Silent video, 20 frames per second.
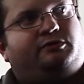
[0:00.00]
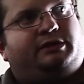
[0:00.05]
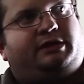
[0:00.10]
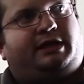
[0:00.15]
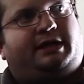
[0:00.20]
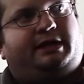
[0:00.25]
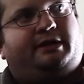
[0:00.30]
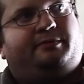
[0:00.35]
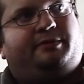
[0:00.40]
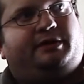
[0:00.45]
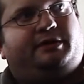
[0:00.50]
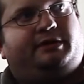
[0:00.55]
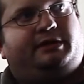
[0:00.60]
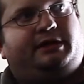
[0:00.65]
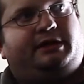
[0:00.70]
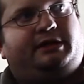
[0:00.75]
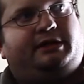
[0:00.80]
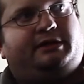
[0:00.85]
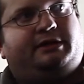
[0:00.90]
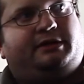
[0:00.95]

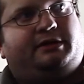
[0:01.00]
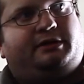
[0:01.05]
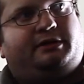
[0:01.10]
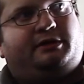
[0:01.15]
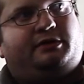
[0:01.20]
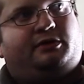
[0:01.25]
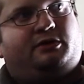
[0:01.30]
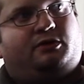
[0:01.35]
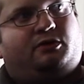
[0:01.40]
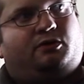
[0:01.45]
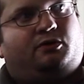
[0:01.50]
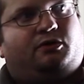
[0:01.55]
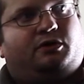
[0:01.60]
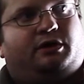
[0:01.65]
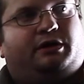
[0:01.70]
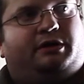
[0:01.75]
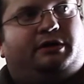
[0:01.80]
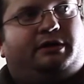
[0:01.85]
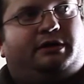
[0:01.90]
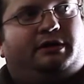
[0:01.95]
reliability
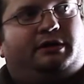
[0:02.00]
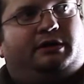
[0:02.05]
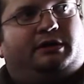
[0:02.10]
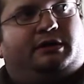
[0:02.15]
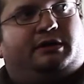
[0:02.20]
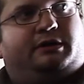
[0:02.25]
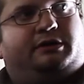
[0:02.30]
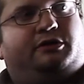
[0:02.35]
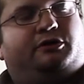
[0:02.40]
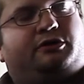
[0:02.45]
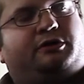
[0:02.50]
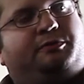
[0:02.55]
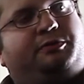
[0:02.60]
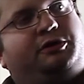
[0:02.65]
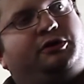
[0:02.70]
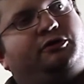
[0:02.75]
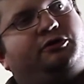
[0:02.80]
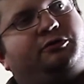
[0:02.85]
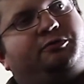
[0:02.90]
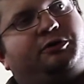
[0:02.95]
or your
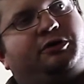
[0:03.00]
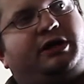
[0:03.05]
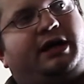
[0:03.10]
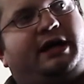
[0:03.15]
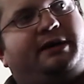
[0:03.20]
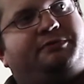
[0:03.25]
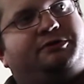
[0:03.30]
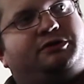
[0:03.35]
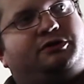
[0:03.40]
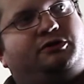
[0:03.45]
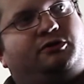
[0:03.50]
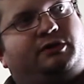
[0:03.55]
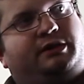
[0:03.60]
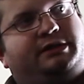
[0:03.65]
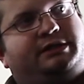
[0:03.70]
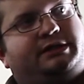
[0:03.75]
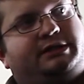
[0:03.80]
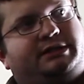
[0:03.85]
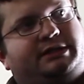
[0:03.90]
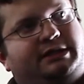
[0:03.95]
computer perhaps
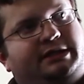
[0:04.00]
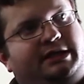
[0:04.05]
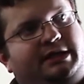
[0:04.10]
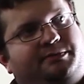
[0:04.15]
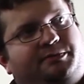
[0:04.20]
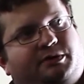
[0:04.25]
going to sleep